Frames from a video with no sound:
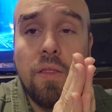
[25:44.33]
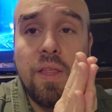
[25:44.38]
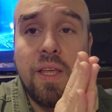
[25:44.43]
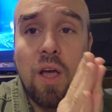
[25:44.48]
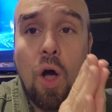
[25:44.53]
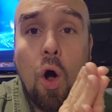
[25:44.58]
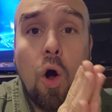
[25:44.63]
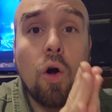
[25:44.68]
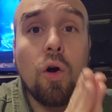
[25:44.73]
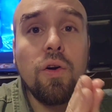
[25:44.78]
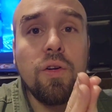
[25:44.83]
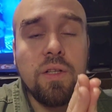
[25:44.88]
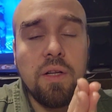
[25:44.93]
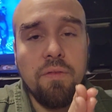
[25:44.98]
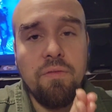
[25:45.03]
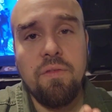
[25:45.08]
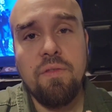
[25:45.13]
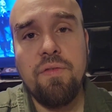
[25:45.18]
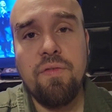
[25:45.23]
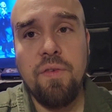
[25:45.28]
the art
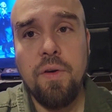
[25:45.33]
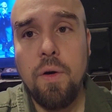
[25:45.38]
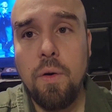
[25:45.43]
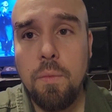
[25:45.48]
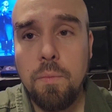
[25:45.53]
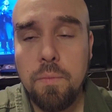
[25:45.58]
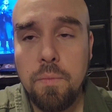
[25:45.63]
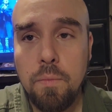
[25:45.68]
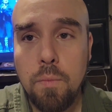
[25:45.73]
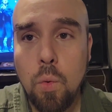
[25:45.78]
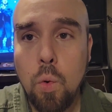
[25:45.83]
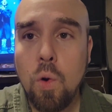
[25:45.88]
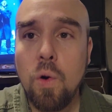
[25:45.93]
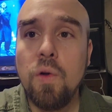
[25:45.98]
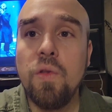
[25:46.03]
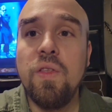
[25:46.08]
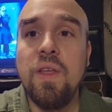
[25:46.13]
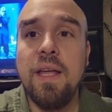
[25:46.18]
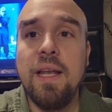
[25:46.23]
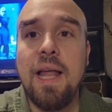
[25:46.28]
of the film
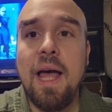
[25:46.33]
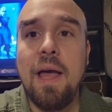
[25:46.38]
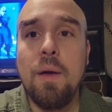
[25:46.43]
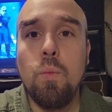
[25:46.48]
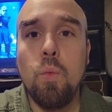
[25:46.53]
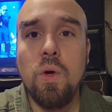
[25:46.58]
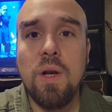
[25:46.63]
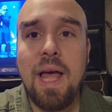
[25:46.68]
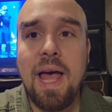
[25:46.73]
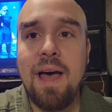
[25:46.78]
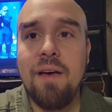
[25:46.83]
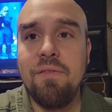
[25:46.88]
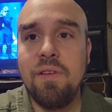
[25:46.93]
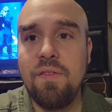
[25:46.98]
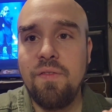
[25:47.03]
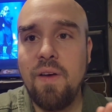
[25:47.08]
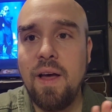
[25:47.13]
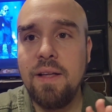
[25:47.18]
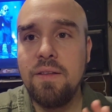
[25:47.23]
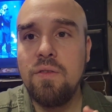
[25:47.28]
more than I would have
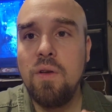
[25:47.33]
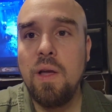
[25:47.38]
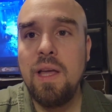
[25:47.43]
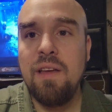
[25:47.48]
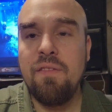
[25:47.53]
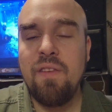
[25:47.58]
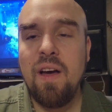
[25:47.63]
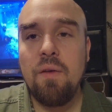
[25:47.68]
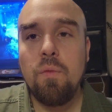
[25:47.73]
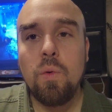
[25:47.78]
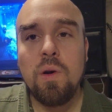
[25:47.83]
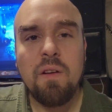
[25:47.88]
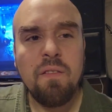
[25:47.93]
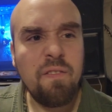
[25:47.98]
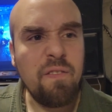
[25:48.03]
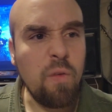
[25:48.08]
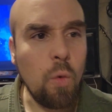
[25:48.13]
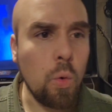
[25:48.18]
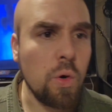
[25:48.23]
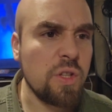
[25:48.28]
if I would
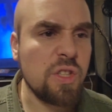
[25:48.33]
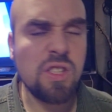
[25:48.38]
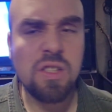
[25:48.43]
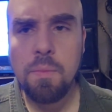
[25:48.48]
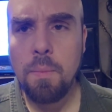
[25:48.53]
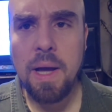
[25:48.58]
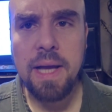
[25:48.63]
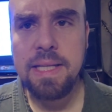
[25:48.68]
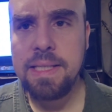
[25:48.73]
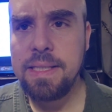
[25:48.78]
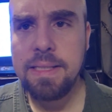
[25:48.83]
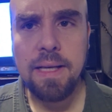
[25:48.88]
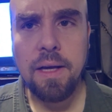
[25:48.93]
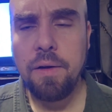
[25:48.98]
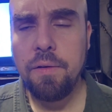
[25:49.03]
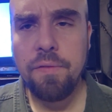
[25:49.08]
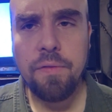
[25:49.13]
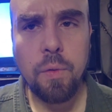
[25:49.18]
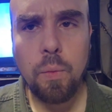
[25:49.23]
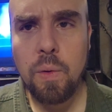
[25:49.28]
have forced
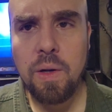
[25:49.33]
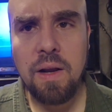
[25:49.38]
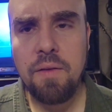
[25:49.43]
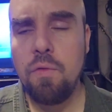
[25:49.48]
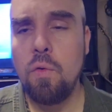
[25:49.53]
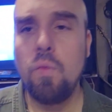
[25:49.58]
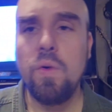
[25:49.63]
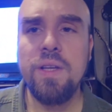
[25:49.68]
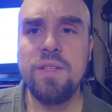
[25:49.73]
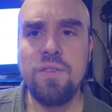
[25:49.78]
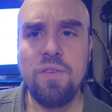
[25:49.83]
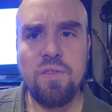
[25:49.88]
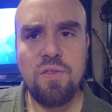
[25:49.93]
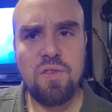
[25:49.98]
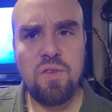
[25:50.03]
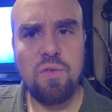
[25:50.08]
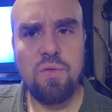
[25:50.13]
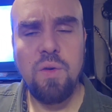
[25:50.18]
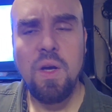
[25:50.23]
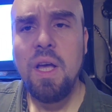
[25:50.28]
myself for whatever reason
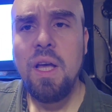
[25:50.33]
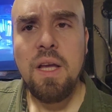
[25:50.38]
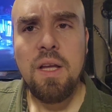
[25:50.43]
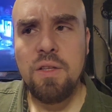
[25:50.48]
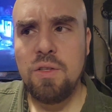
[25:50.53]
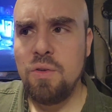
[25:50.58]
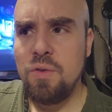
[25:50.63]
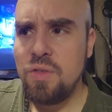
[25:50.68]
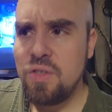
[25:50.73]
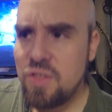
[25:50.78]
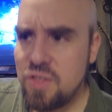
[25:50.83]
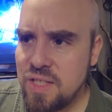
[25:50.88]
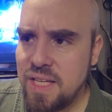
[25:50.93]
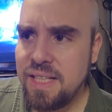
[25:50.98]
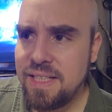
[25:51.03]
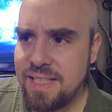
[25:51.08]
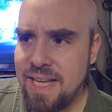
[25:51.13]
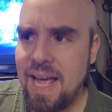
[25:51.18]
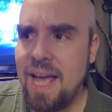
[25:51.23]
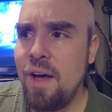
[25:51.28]
to
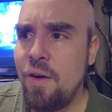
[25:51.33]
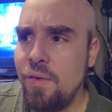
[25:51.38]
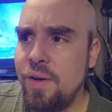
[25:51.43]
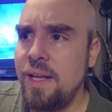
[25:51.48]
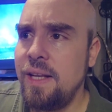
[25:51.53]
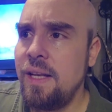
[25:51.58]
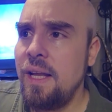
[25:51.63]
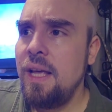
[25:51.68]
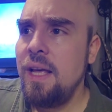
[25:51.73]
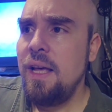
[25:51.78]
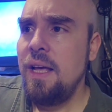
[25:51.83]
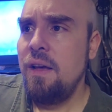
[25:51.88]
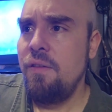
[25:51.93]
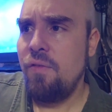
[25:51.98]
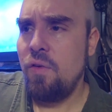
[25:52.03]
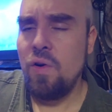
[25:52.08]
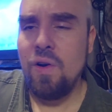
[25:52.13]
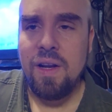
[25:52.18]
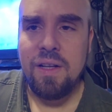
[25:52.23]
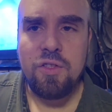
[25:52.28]
sit down and
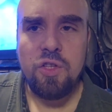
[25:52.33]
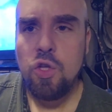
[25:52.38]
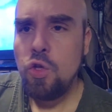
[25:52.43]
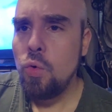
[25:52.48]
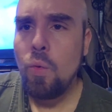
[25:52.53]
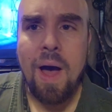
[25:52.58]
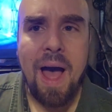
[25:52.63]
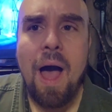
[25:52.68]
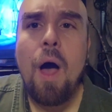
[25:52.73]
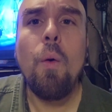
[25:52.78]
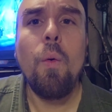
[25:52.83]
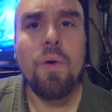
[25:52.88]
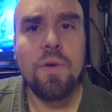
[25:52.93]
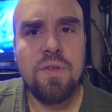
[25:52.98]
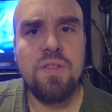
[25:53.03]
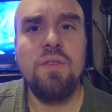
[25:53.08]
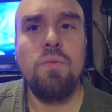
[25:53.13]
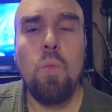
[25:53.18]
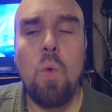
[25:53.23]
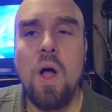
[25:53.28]
for 2
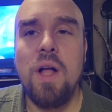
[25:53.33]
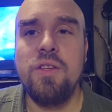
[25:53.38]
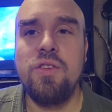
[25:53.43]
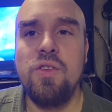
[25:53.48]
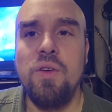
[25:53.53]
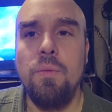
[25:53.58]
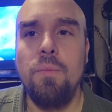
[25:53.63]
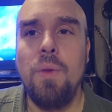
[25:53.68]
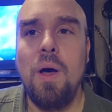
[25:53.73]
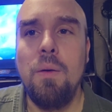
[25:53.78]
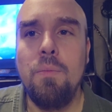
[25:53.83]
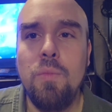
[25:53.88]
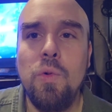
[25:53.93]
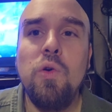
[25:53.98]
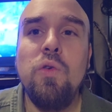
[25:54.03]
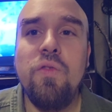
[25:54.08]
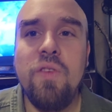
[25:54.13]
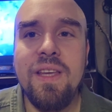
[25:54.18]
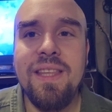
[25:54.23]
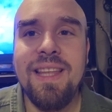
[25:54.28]
hours and watch a
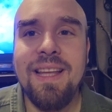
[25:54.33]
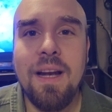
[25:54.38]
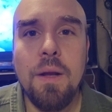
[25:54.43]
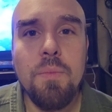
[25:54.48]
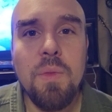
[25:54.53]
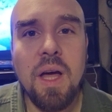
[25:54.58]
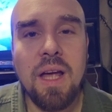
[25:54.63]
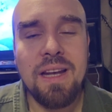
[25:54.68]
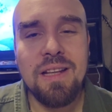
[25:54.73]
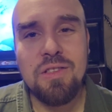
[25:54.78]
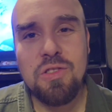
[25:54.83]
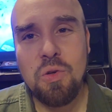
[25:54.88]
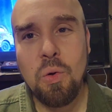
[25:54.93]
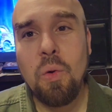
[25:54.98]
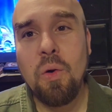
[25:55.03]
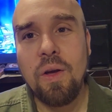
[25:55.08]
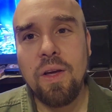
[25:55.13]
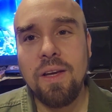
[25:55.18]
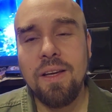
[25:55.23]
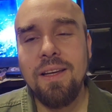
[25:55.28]
movie that I'm not
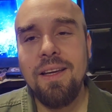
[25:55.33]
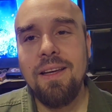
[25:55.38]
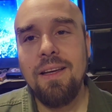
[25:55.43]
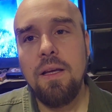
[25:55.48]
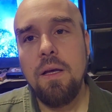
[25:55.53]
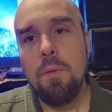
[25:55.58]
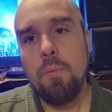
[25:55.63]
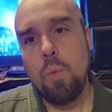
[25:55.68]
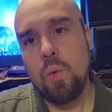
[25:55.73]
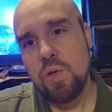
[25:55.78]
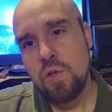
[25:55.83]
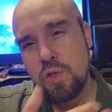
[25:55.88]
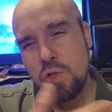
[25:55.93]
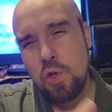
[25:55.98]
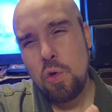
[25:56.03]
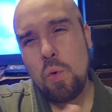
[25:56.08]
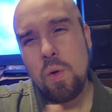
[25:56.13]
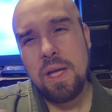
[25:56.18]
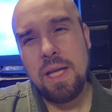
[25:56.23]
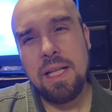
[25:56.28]
enjoying. When you're
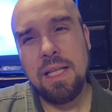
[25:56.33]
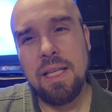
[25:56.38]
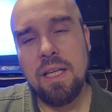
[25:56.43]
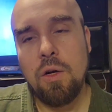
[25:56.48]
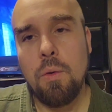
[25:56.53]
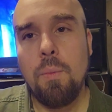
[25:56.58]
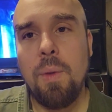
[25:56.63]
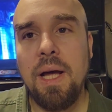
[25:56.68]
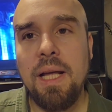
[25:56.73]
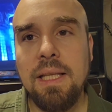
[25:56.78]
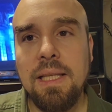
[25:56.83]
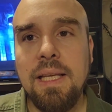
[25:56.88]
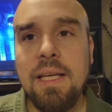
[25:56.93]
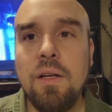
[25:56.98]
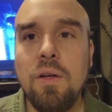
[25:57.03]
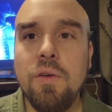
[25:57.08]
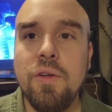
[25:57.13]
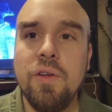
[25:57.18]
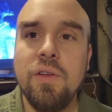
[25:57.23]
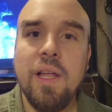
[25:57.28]
doing it little by
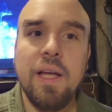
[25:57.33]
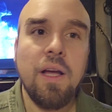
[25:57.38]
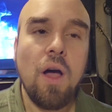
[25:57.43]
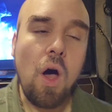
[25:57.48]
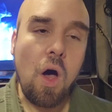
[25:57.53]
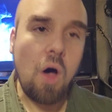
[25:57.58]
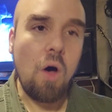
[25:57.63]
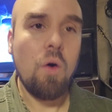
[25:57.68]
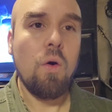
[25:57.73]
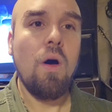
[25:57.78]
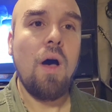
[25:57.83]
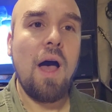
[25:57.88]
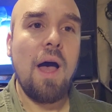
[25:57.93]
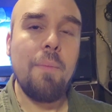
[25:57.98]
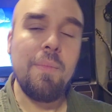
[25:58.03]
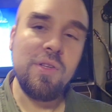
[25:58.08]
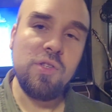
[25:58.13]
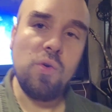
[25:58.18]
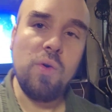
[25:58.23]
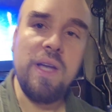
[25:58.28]
little, you're like, oh,
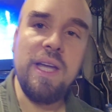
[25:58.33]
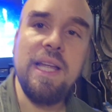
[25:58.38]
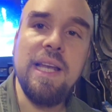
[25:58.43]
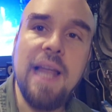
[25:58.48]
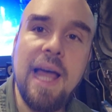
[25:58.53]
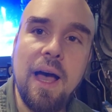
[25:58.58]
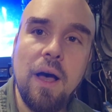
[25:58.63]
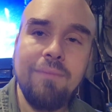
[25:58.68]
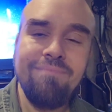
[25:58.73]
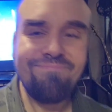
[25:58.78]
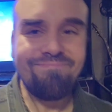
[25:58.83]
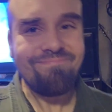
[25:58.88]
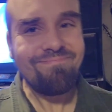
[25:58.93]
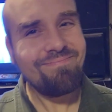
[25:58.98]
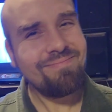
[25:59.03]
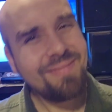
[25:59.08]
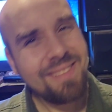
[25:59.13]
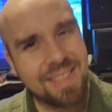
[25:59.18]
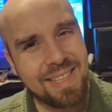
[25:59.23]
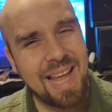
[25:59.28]
I'm enjoying it now.
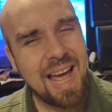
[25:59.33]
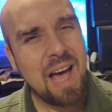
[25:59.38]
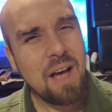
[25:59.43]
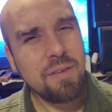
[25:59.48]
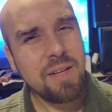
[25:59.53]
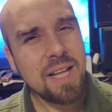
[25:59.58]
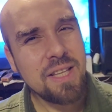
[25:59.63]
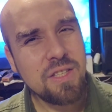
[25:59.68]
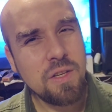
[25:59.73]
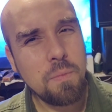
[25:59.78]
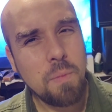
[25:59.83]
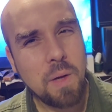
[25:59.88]
Now, not